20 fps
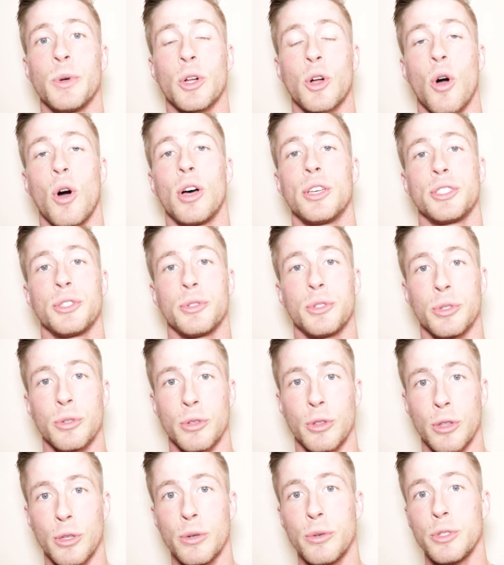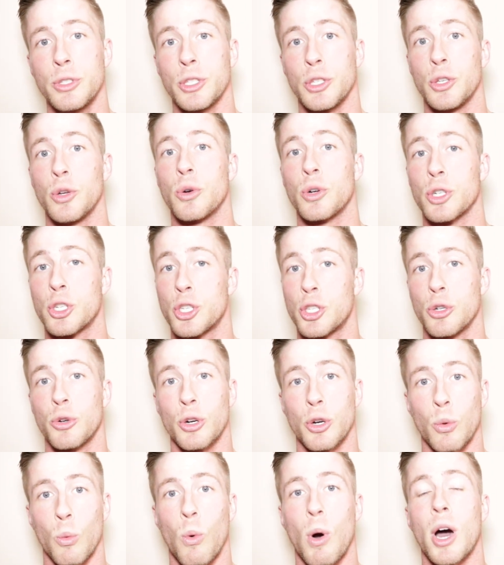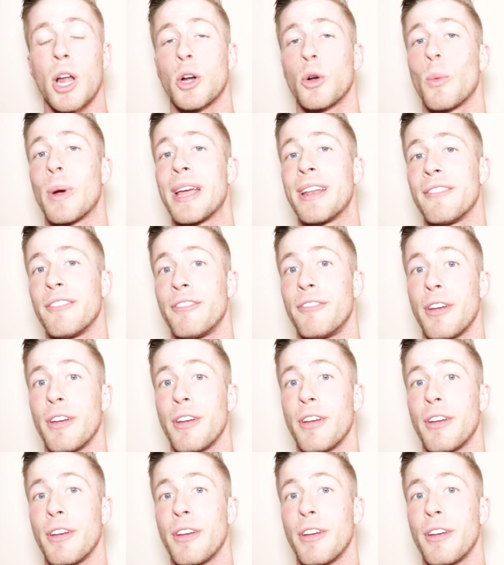will cause you to lose your stored water weight